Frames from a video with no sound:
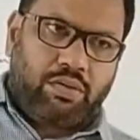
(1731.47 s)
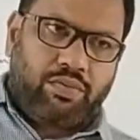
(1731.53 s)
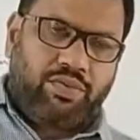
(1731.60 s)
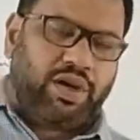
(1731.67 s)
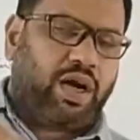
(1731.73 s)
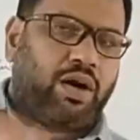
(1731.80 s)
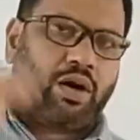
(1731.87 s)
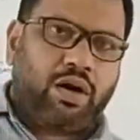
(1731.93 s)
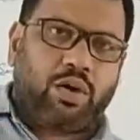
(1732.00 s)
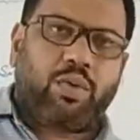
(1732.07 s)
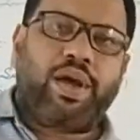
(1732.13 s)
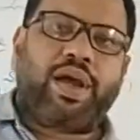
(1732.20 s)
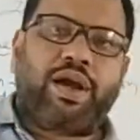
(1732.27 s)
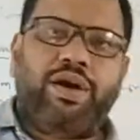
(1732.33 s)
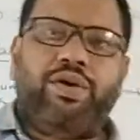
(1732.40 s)
We are not
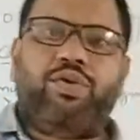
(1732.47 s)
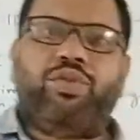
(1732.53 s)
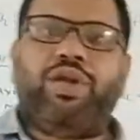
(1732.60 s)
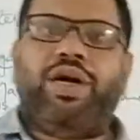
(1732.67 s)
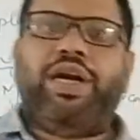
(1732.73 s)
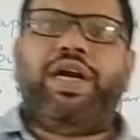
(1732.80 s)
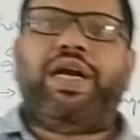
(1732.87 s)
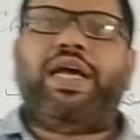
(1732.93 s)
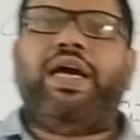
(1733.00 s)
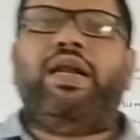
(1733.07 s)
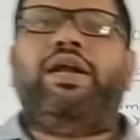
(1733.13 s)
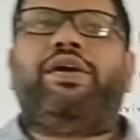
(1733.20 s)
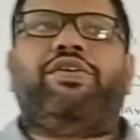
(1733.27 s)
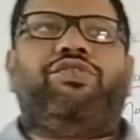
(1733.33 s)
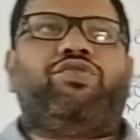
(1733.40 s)
going into the
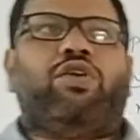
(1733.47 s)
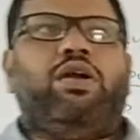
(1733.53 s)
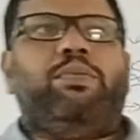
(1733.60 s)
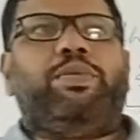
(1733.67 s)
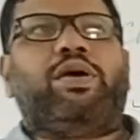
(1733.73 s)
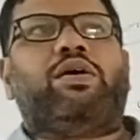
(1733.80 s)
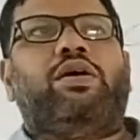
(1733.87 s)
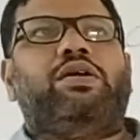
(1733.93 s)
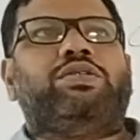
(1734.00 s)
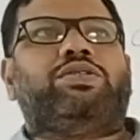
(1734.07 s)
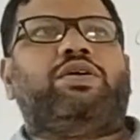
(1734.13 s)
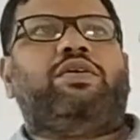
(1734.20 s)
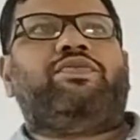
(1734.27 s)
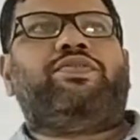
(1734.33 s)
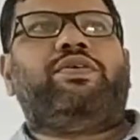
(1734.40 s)
detail, it is all because
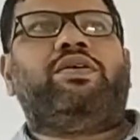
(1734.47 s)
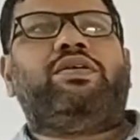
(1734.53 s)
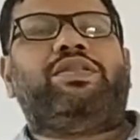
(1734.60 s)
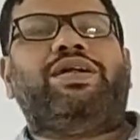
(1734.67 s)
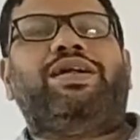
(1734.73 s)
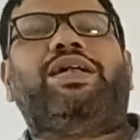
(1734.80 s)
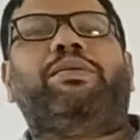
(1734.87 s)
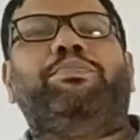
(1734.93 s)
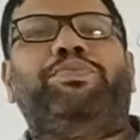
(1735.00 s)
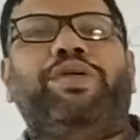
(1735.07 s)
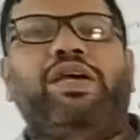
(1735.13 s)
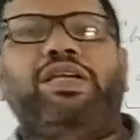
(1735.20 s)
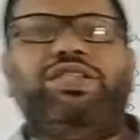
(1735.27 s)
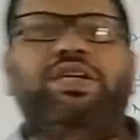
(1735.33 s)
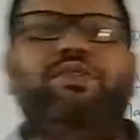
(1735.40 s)
of the
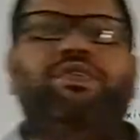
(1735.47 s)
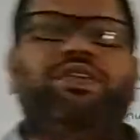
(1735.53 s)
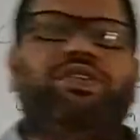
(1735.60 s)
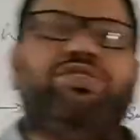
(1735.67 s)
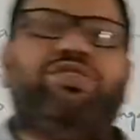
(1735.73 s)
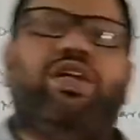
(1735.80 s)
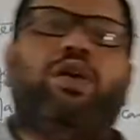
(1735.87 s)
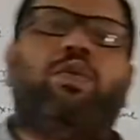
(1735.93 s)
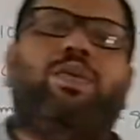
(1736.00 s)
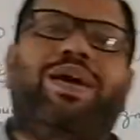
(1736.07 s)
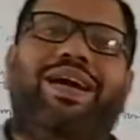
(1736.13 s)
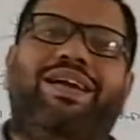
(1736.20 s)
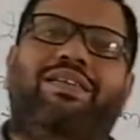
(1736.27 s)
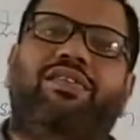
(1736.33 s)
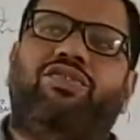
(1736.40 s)
temperature which is
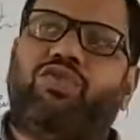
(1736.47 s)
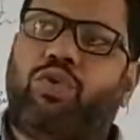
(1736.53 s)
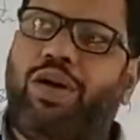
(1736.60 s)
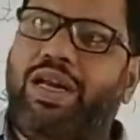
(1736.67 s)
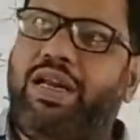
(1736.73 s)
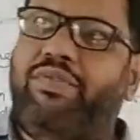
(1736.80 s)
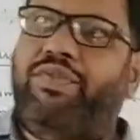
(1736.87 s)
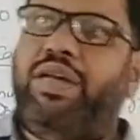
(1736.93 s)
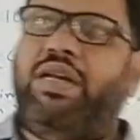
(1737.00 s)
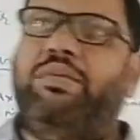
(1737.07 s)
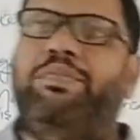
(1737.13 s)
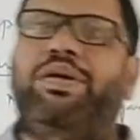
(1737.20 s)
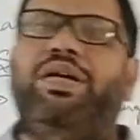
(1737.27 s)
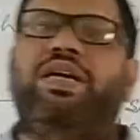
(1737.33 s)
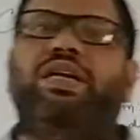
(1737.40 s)
required, the soil
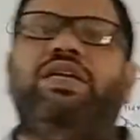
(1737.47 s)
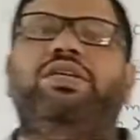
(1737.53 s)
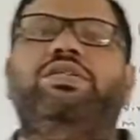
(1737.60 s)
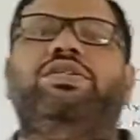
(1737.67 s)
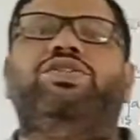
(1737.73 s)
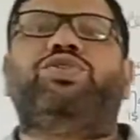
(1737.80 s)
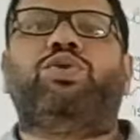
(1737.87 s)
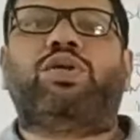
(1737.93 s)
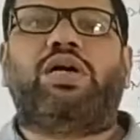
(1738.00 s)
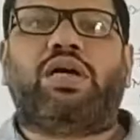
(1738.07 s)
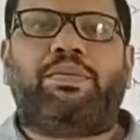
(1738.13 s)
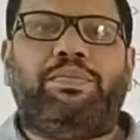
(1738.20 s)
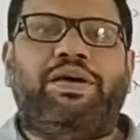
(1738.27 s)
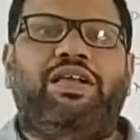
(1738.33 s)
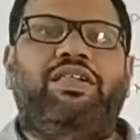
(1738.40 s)
availability, the
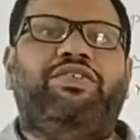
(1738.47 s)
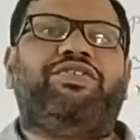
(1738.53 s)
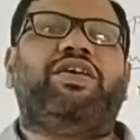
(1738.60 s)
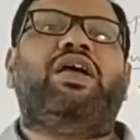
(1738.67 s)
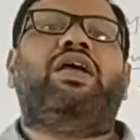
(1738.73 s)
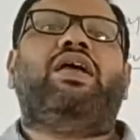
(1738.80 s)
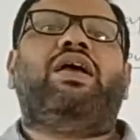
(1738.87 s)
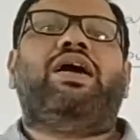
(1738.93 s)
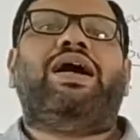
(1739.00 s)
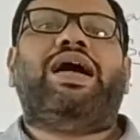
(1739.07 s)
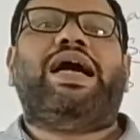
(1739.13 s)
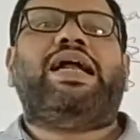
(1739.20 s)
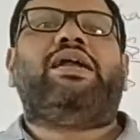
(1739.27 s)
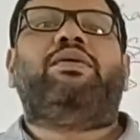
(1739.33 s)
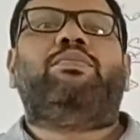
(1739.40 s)
sugar mills,
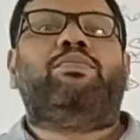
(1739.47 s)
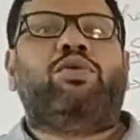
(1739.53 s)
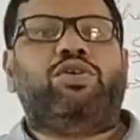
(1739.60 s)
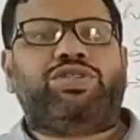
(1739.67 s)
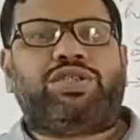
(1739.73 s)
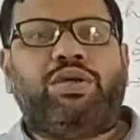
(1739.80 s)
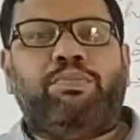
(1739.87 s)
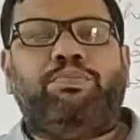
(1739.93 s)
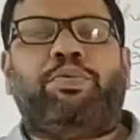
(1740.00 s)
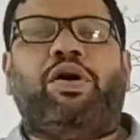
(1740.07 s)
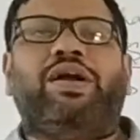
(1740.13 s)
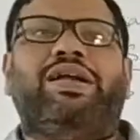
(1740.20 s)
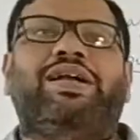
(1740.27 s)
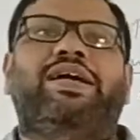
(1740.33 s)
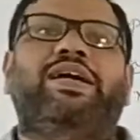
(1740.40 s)
and most
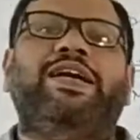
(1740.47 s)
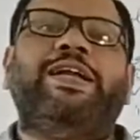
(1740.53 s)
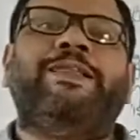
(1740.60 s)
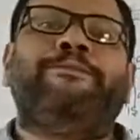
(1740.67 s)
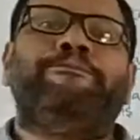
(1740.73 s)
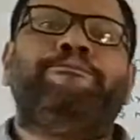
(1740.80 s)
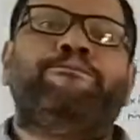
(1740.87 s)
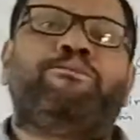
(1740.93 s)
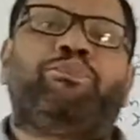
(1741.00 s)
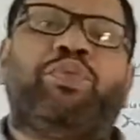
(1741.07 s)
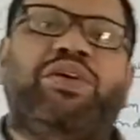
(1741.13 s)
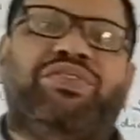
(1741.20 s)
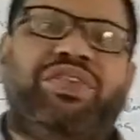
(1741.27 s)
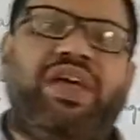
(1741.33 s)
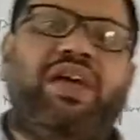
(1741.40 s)
important,
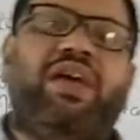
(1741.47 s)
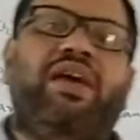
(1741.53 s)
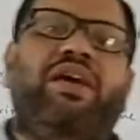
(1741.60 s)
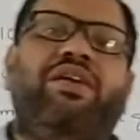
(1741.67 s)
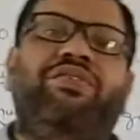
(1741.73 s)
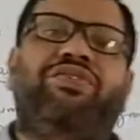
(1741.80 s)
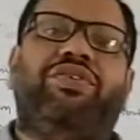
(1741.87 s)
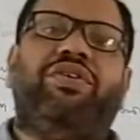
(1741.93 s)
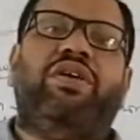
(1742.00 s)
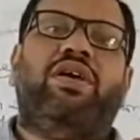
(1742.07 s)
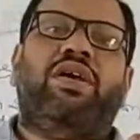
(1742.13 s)
the thing is